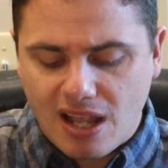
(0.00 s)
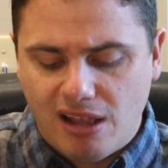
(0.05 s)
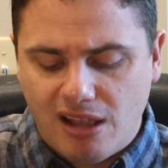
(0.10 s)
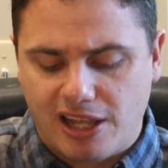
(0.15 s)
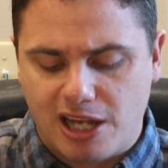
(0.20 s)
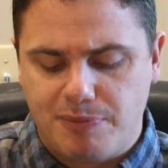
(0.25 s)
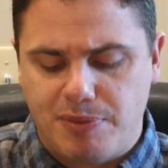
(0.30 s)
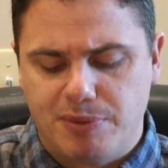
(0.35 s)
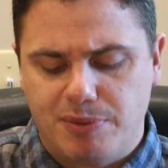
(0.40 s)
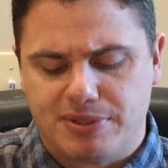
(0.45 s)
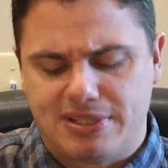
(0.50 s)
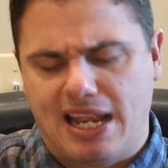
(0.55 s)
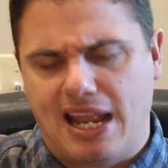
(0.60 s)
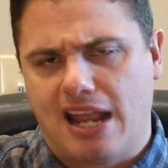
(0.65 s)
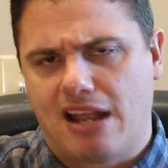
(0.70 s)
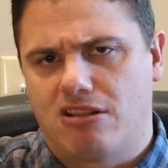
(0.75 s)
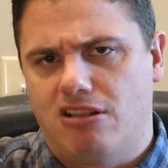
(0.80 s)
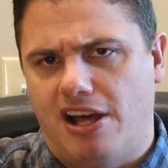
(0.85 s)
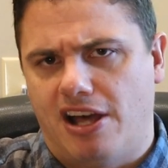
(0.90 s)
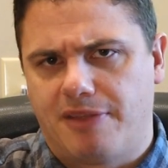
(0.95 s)
a lot of people say,
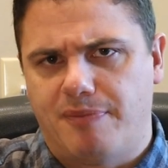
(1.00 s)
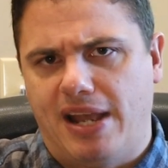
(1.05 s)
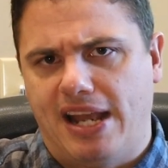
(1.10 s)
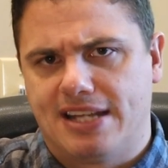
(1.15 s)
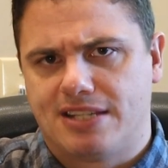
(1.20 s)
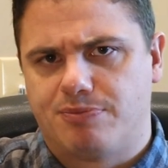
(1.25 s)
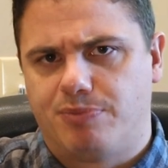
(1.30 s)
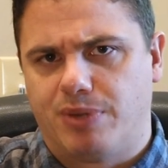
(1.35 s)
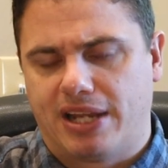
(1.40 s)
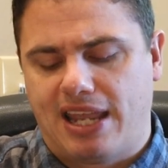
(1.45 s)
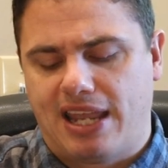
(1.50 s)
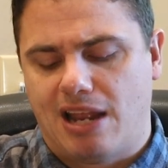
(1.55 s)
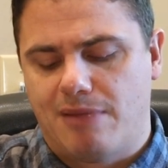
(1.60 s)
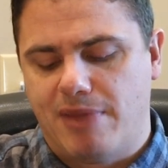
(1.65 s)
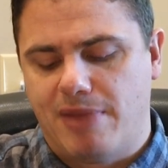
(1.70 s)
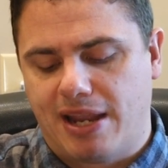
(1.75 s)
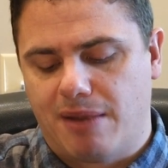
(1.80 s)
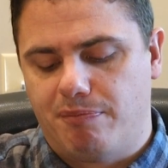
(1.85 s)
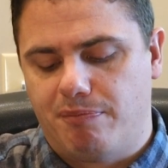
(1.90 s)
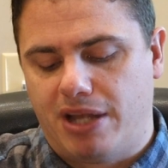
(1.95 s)
hey, cloth mask, but can I
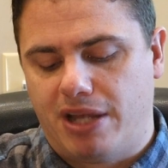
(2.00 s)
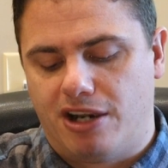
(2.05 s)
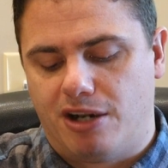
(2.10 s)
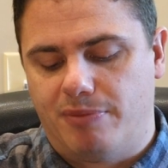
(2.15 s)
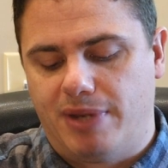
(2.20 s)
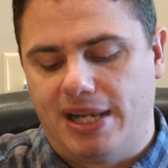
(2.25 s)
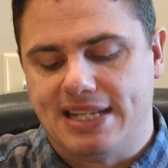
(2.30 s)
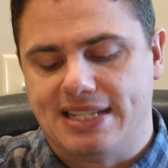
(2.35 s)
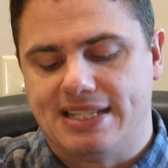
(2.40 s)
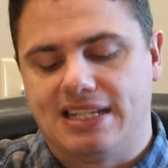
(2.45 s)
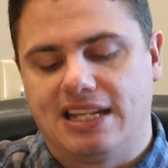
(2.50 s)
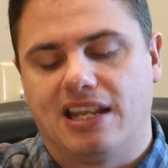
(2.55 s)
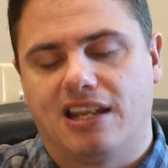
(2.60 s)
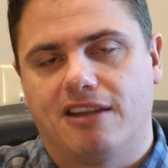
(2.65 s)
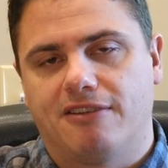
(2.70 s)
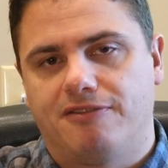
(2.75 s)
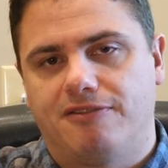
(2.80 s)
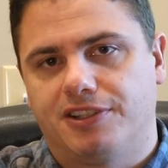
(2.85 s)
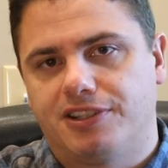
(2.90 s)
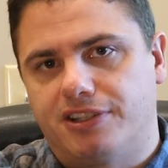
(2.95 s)
make it better by sticking
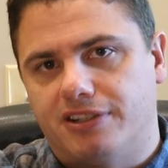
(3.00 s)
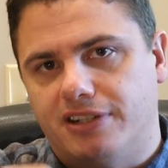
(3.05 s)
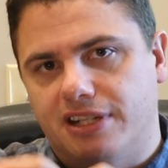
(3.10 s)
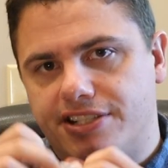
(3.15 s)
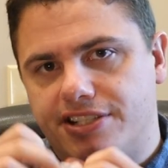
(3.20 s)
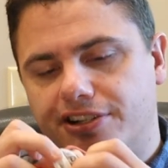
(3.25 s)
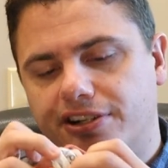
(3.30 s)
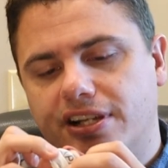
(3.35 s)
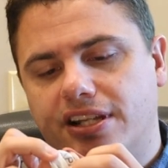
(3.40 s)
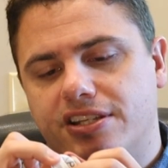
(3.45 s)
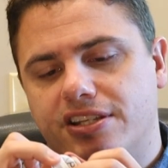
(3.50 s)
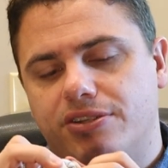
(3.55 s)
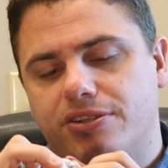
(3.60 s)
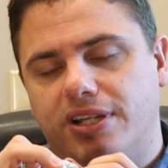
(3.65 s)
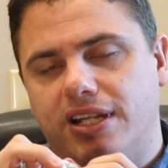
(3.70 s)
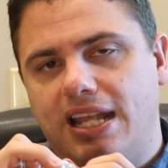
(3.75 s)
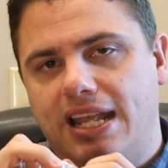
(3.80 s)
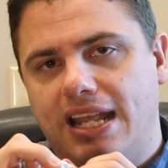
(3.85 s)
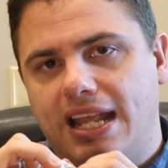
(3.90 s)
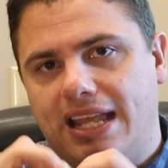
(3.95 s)
a filter insert into
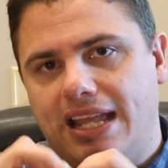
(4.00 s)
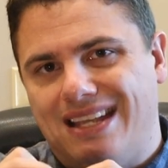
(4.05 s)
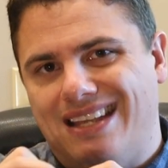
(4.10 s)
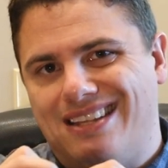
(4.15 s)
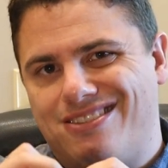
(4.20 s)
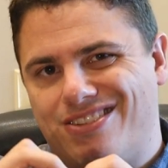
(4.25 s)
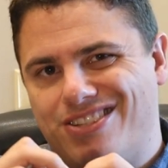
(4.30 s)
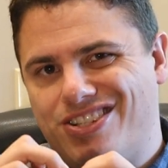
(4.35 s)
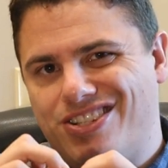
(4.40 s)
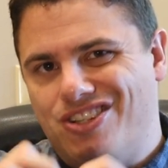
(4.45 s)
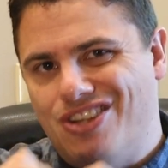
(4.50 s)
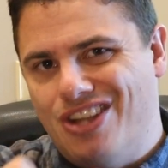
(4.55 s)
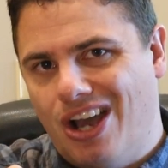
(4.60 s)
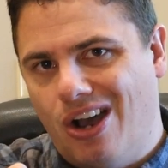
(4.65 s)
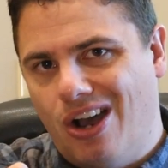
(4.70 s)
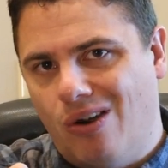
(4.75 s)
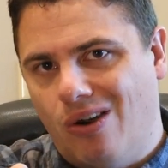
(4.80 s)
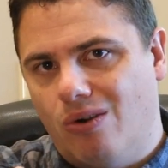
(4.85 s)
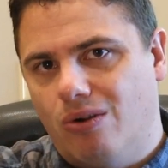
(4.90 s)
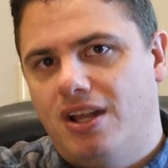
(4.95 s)
it? And the answer is
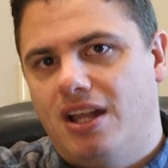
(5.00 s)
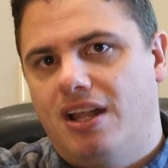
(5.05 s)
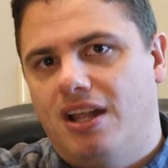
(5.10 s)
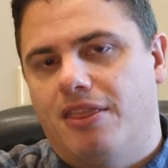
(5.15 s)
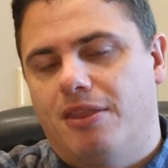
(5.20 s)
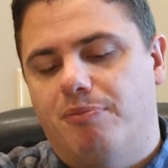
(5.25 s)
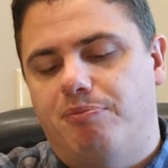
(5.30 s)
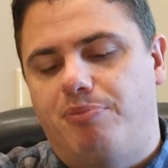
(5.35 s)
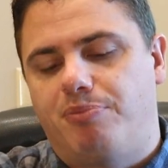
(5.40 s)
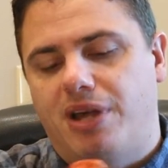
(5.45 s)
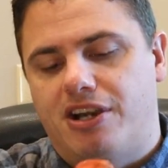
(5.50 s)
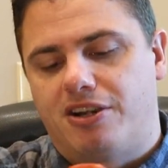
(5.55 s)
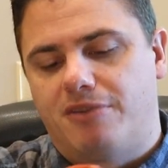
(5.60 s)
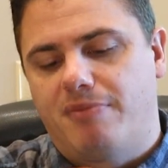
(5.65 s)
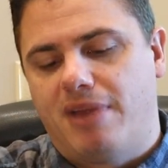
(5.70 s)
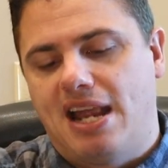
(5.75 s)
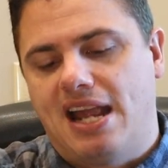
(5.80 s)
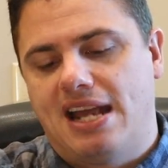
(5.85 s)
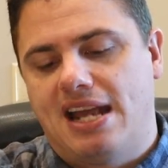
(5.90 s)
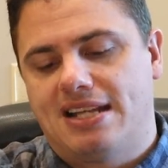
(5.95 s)
no. The better
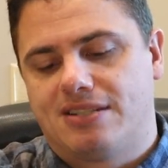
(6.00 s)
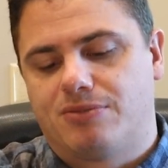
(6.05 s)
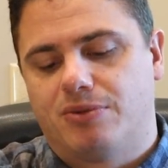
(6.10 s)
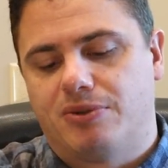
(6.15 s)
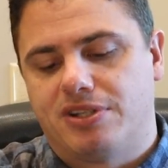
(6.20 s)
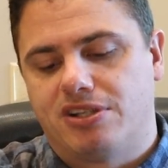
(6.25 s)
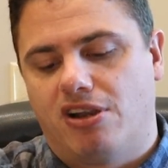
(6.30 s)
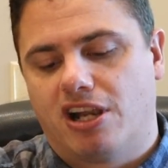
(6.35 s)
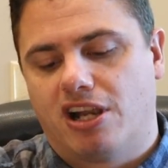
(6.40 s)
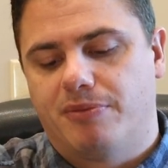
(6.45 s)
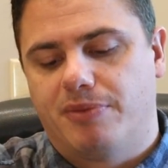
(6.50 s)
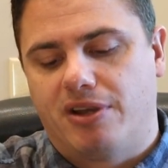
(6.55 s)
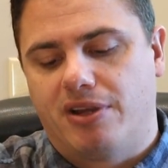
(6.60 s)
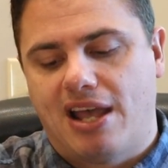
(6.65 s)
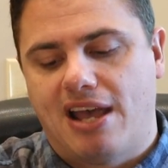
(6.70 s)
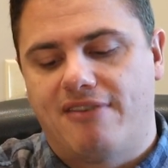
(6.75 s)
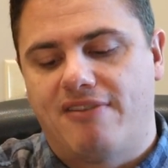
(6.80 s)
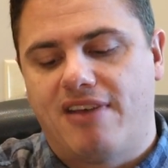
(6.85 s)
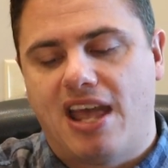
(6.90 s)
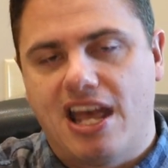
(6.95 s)
masks, what we talk about,
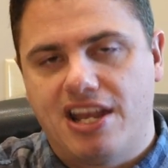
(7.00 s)
have